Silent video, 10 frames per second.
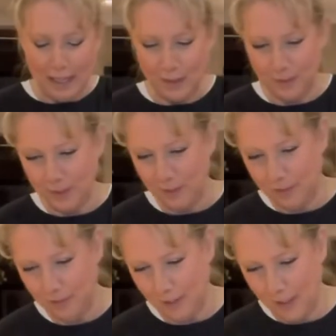for the
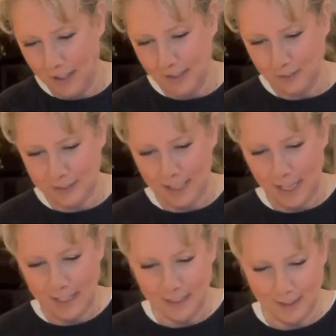final
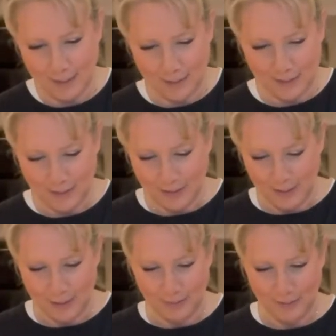take
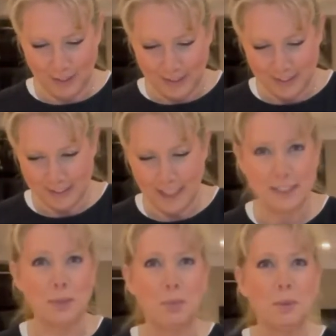of the
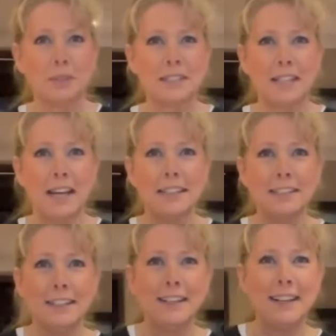Santa Paws Sled.
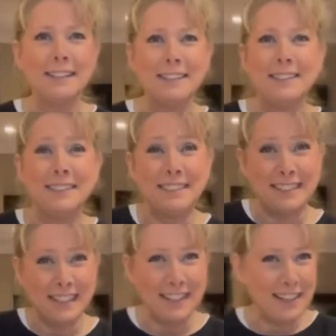And as you can
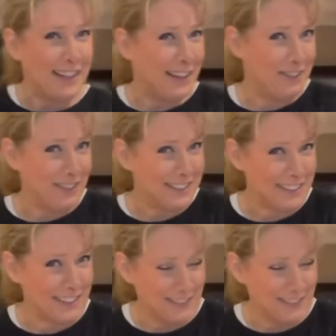see, he fits in it